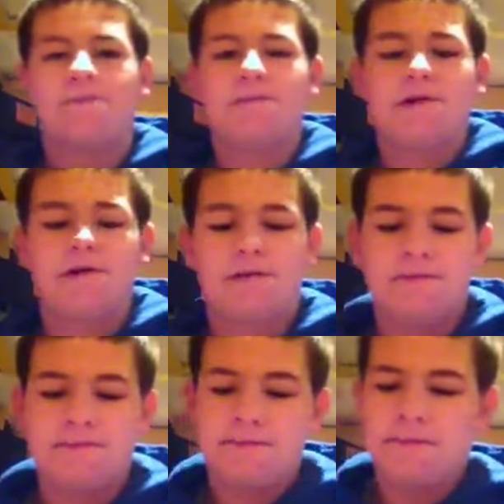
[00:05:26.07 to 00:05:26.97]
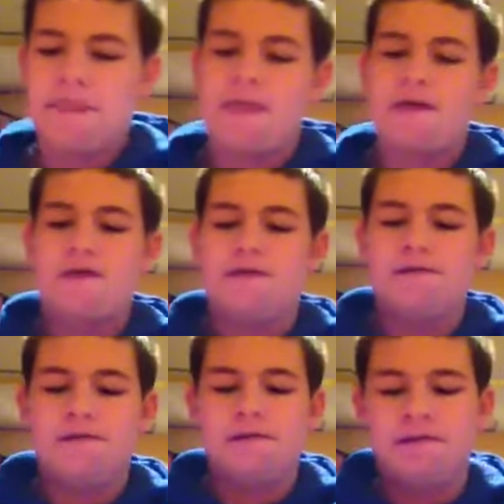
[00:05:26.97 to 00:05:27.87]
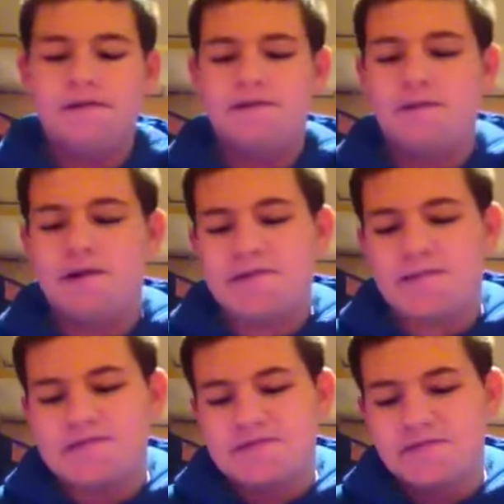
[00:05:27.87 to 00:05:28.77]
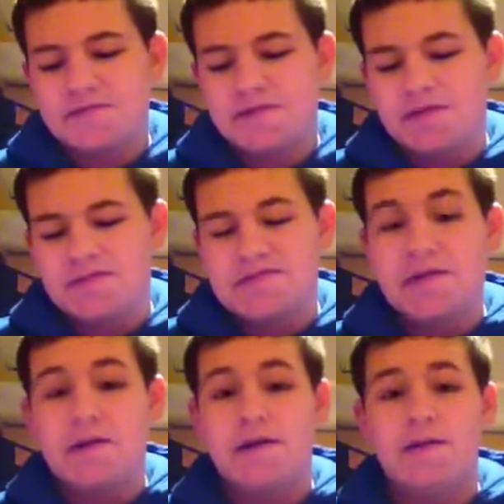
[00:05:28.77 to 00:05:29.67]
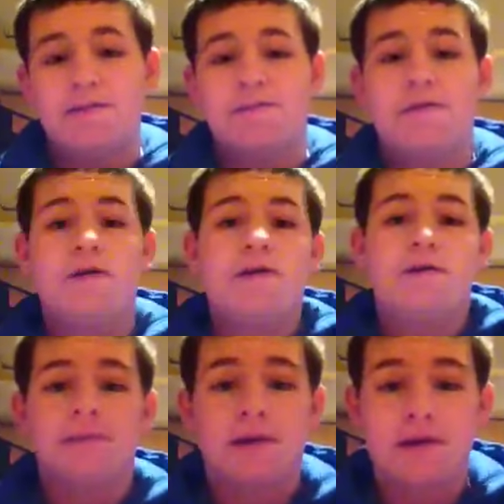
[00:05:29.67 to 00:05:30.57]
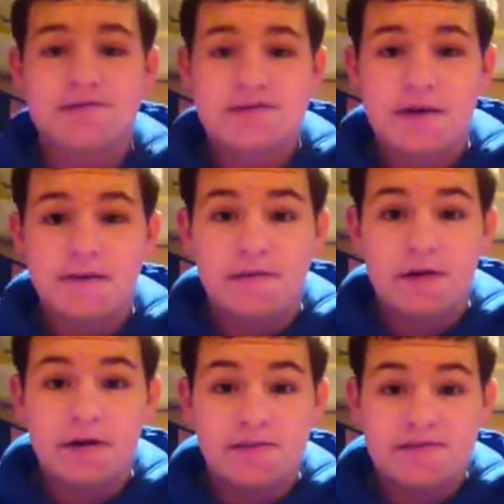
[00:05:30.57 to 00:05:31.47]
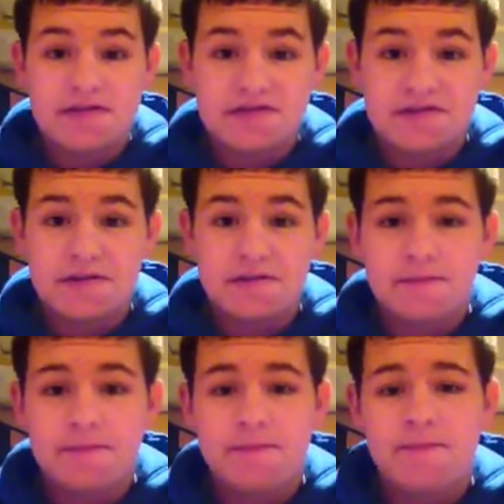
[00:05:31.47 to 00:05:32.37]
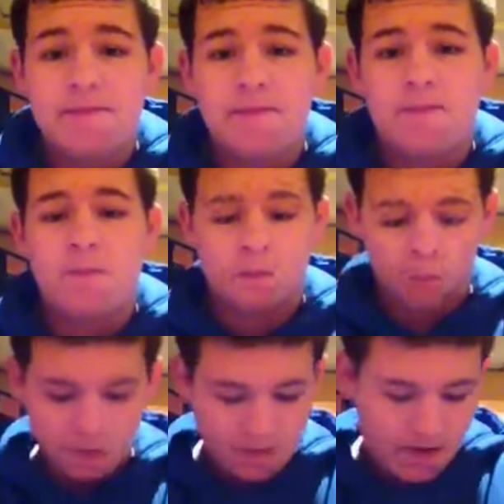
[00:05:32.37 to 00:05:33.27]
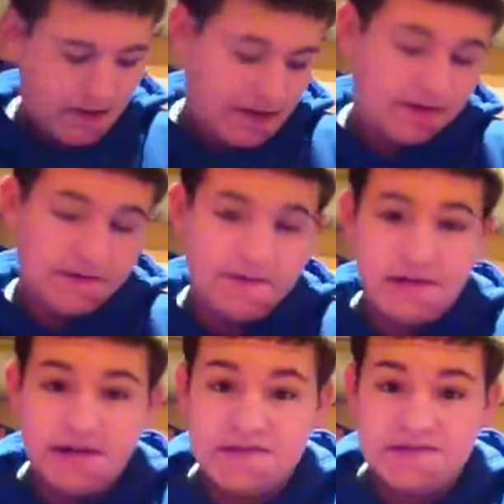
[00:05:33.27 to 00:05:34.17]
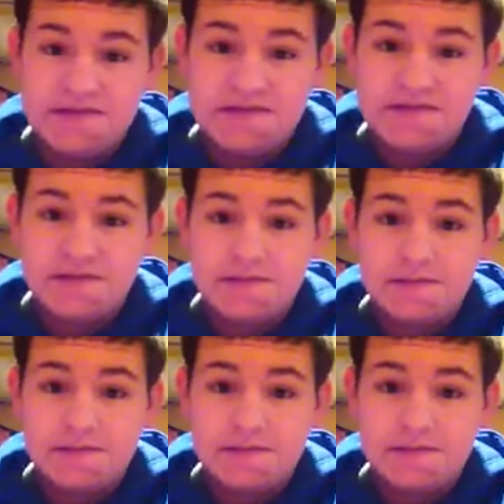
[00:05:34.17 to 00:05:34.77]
But yeah, everybody at my school dips. My name is Kevin. I am 16. I live in Kansas.